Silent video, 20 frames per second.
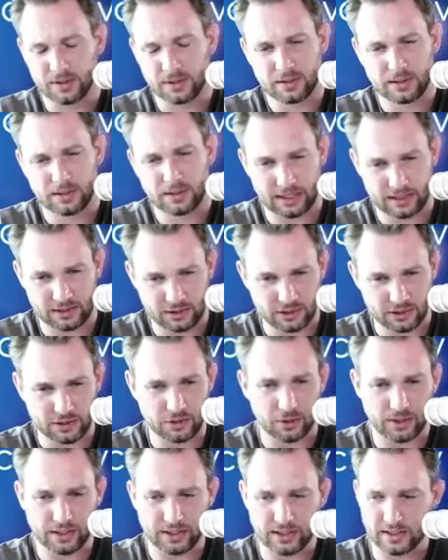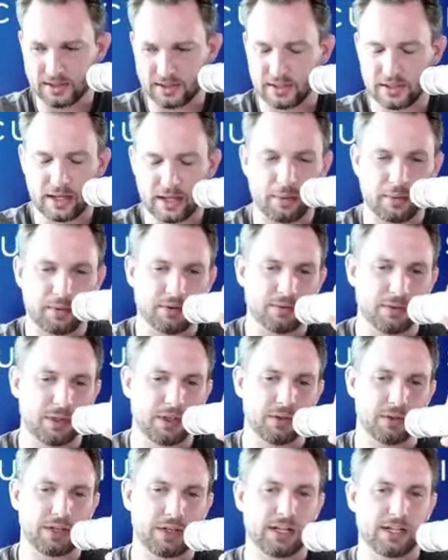Nick just joined us, and now we're,
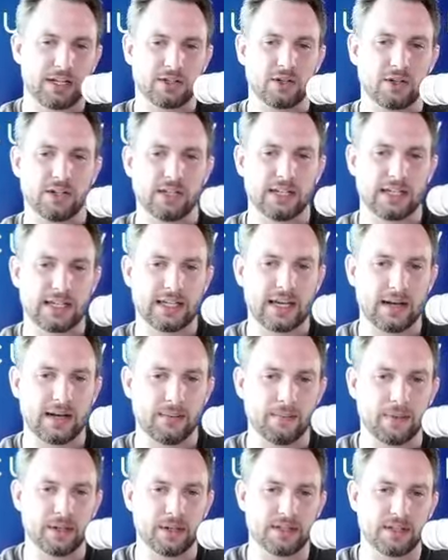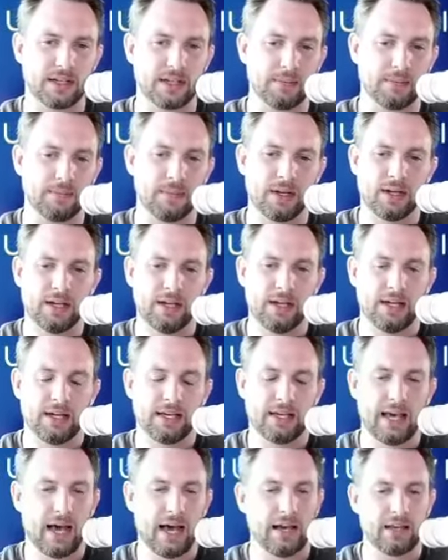getting started again. But
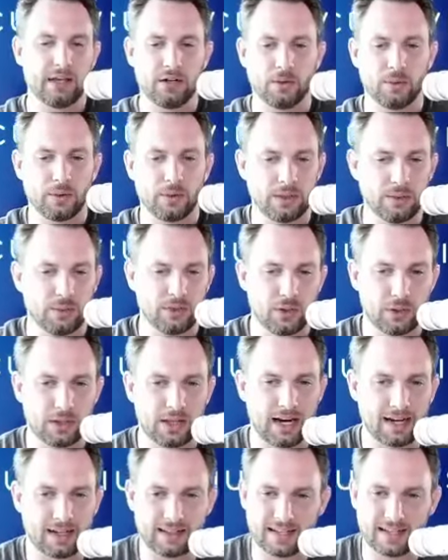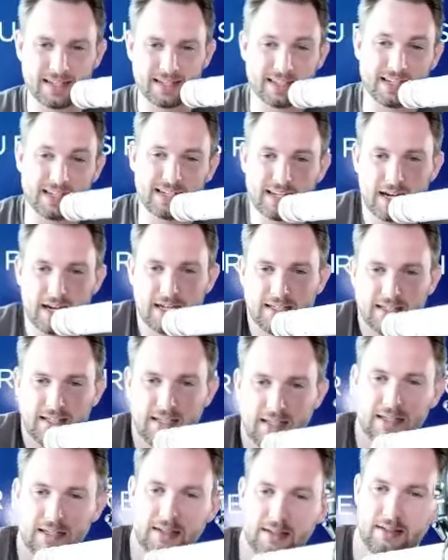we do a lot of LinkedIn
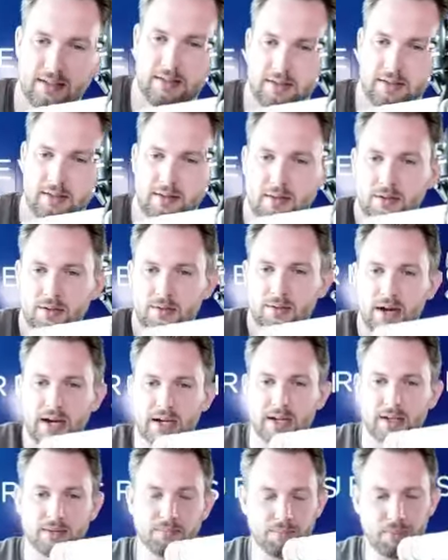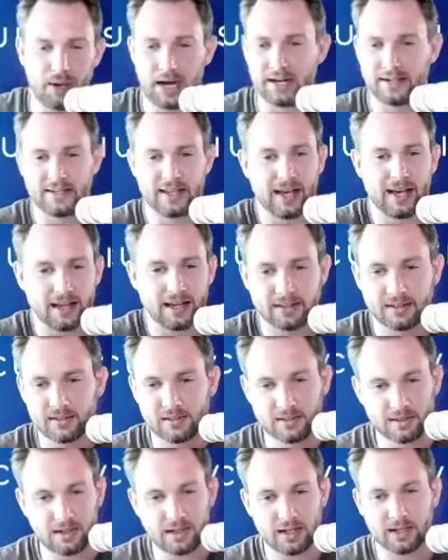content, right?
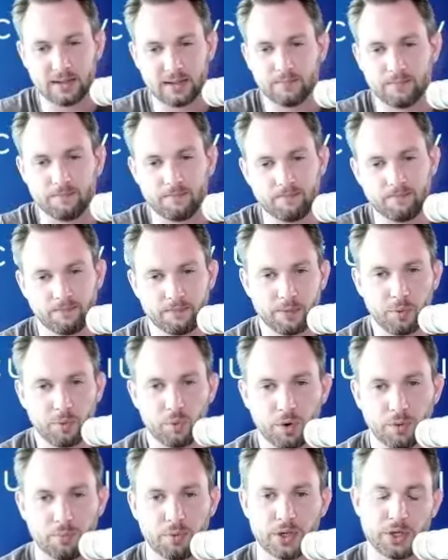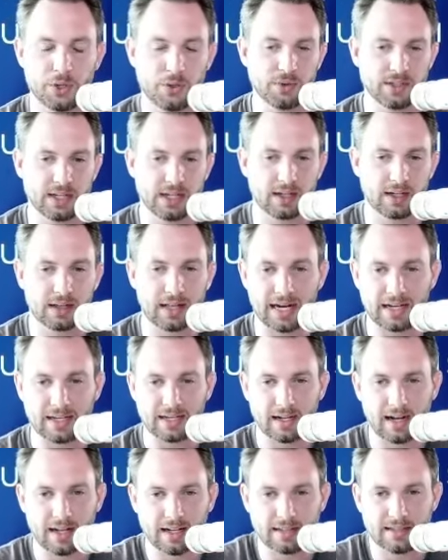Podcasts. We're producing a lot of
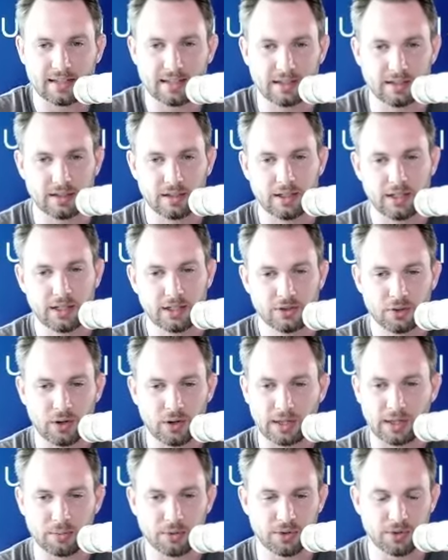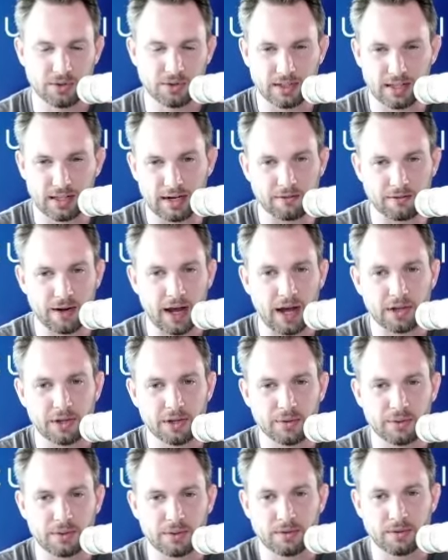content, trying to produce a lot of
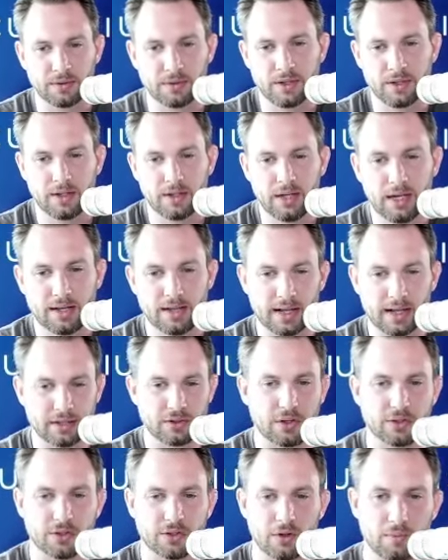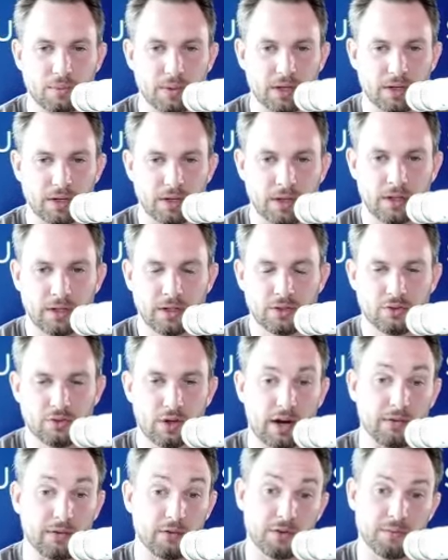value. And that's also a big
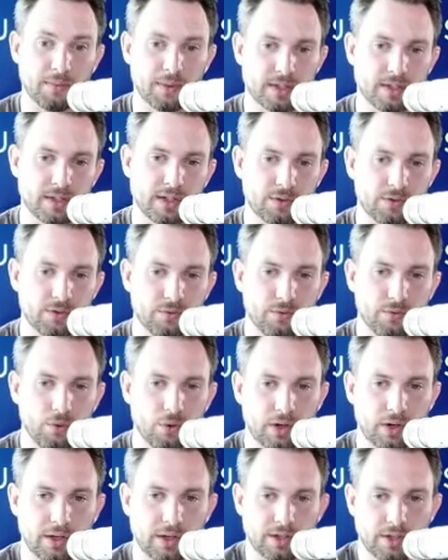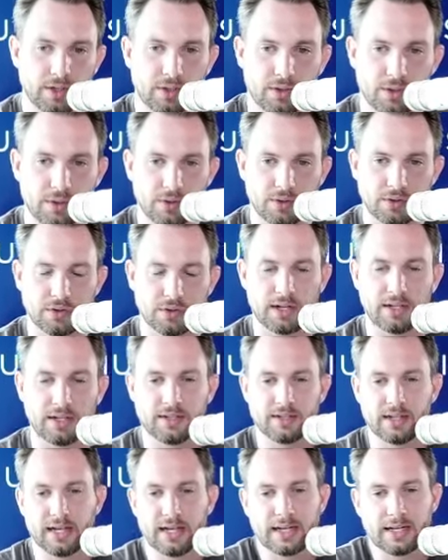driver of business for us too. So I'd
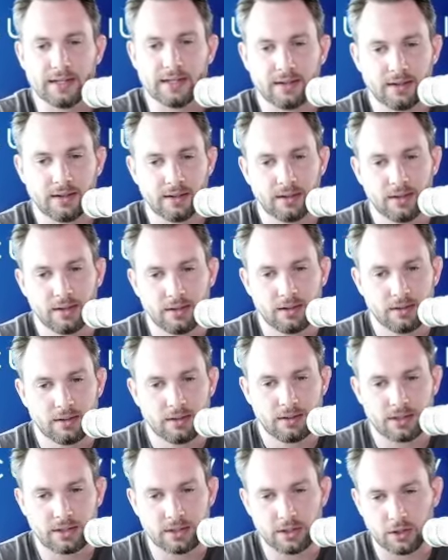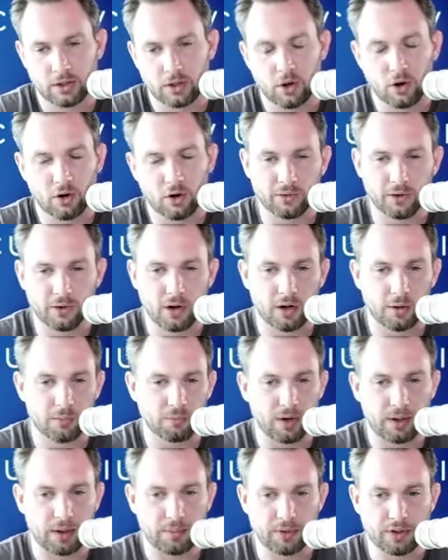say still overall
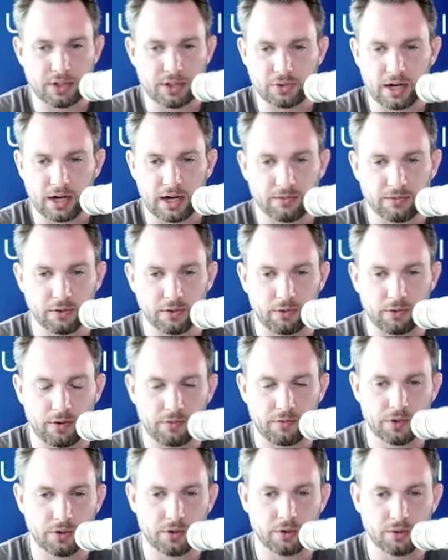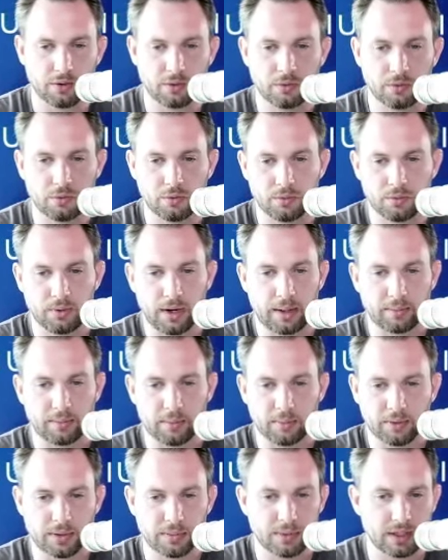primary driver revenue would
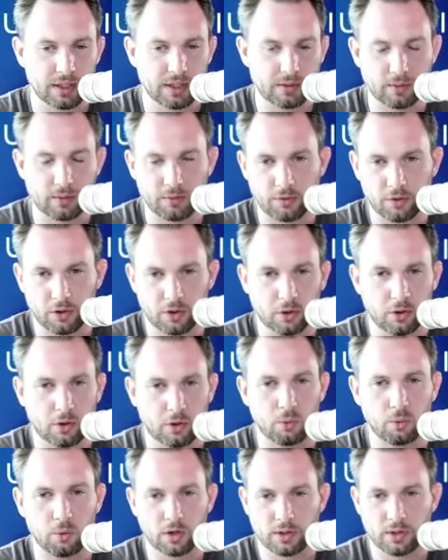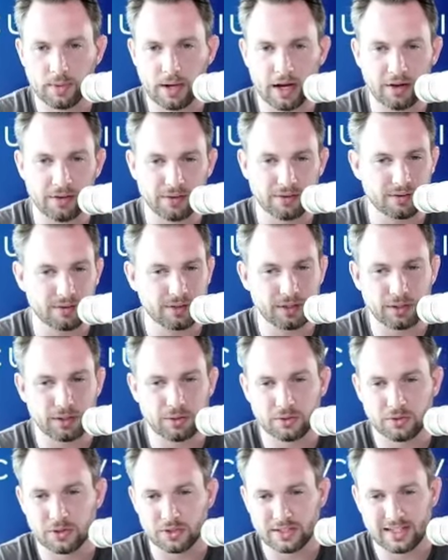probably be referral, word of mouth,
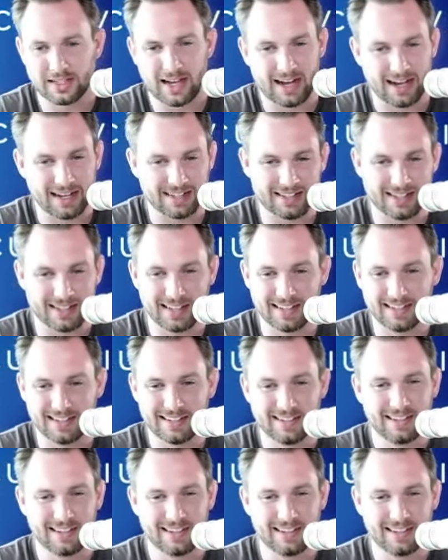just content,